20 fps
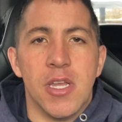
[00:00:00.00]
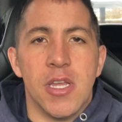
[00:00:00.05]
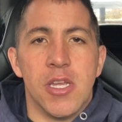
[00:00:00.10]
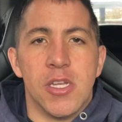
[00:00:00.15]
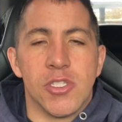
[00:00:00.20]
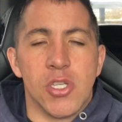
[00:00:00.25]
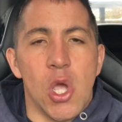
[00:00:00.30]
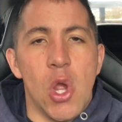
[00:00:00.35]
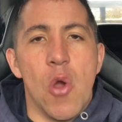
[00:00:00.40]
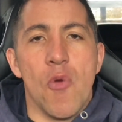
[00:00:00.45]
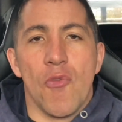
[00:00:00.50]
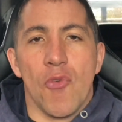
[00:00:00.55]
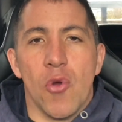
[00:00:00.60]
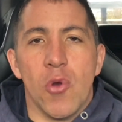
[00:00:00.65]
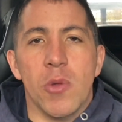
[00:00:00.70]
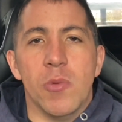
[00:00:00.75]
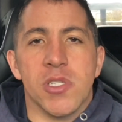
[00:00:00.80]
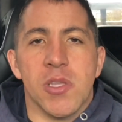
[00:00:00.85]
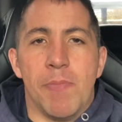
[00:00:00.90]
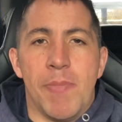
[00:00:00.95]
So overall it
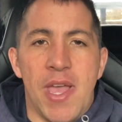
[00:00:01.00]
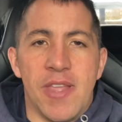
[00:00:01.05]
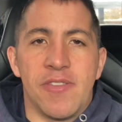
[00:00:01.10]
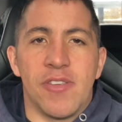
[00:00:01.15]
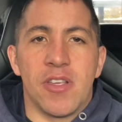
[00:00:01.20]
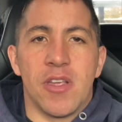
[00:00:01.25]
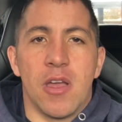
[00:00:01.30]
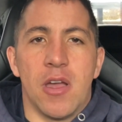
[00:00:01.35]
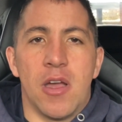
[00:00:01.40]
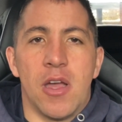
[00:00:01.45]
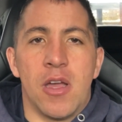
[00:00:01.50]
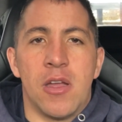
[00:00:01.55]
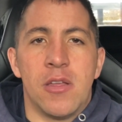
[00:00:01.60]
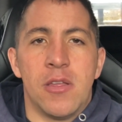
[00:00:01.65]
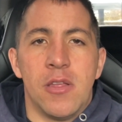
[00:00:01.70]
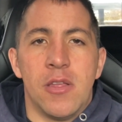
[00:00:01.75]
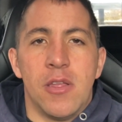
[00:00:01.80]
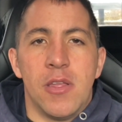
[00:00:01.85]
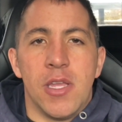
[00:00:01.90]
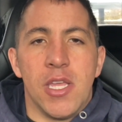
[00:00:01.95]
was a better car
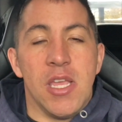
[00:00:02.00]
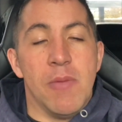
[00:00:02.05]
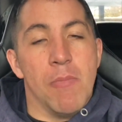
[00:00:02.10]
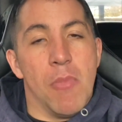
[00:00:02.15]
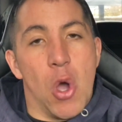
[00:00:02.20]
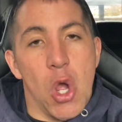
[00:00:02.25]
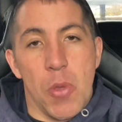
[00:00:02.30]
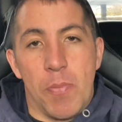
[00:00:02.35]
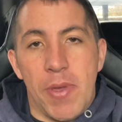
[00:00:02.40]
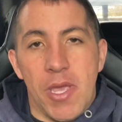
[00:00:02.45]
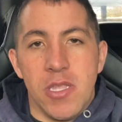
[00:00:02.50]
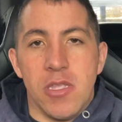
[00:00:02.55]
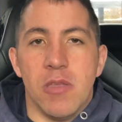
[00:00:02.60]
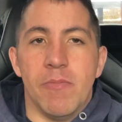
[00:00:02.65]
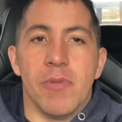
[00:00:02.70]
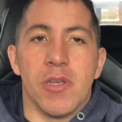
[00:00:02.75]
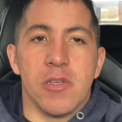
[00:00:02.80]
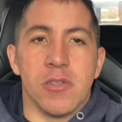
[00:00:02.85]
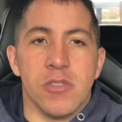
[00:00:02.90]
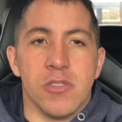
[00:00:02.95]
in my opinion,
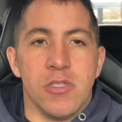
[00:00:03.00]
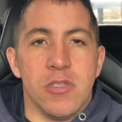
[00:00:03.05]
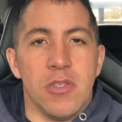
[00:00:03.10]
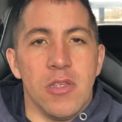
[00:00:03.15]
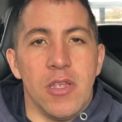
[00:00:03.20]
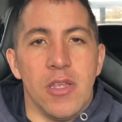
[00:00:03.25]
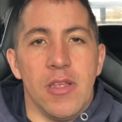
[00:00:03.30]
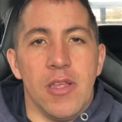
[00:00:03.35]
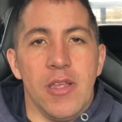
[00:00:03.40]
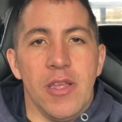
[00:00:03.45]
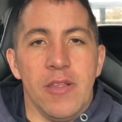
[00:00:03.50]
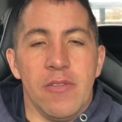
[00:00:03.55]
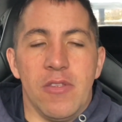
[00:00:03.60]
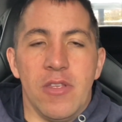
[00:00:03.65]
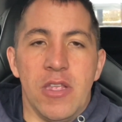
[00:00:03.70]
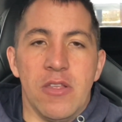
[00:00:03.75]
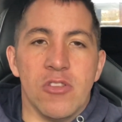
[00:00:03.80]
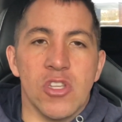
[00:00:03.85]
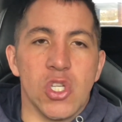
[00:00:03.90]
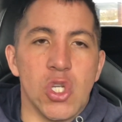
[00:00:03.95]
because
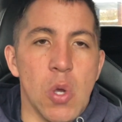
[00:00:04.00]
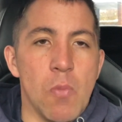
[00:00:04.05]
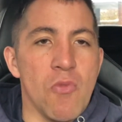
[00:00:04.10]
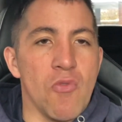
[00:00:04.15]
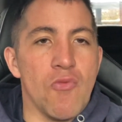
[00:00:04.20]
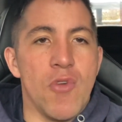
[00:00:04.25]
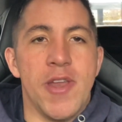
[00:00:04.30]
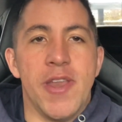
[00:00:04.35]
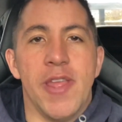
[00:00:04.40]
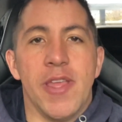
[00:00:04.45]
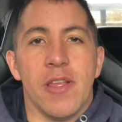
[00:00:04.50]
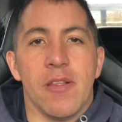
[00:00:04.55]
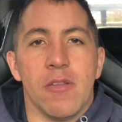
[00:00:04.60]
it just comes ready.